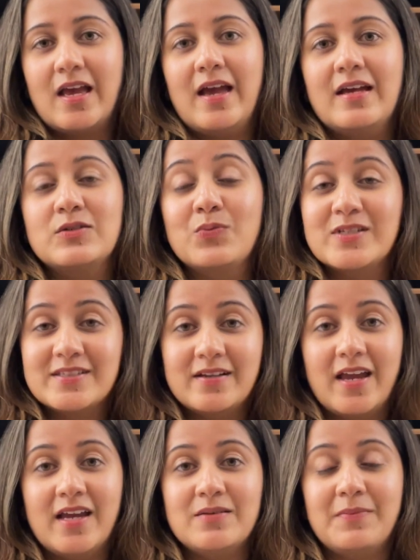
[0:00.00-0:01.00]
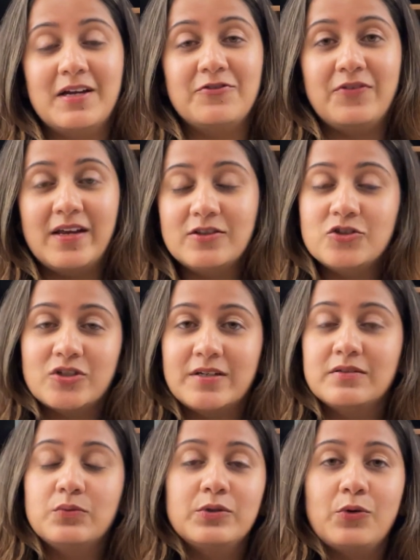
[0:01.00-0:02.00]
And once again, my faith
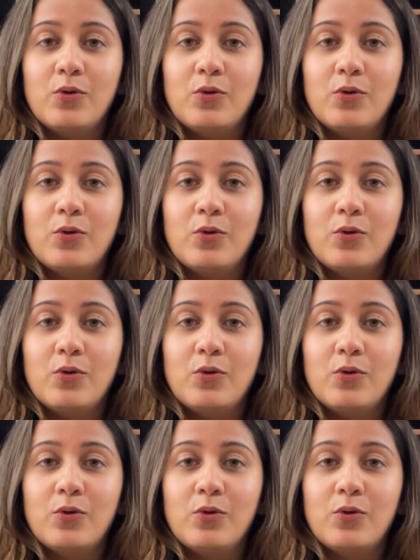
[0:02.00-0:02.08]
channel will